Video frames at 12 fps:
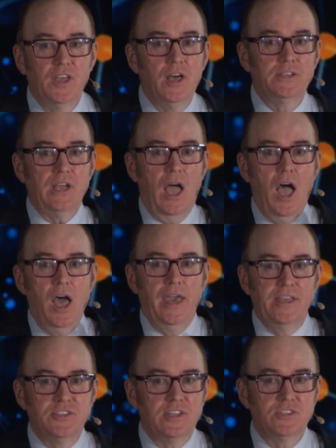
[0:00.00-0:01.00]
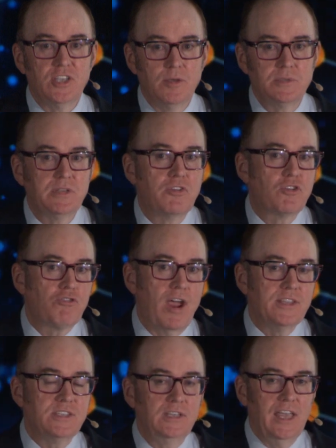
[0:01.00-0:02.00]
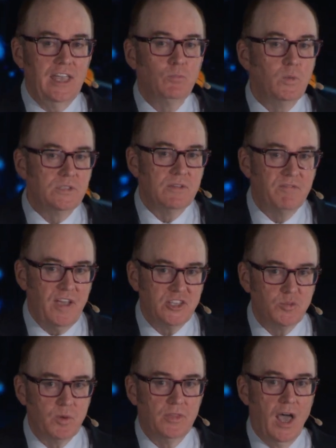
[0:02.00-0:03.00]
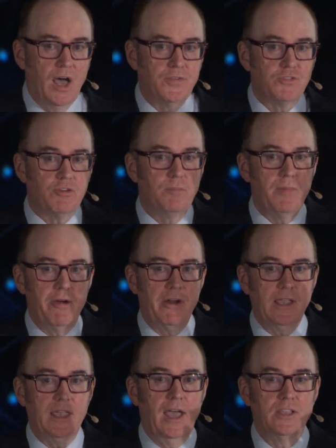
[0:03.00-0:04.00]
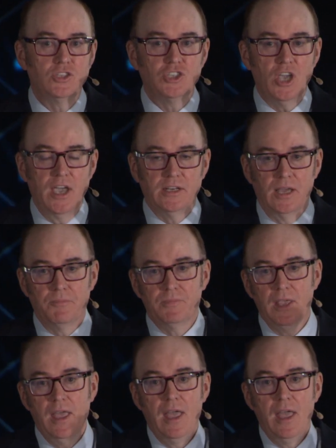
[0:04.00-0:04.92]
3rd highest in terms of attracting inward investment after America and China.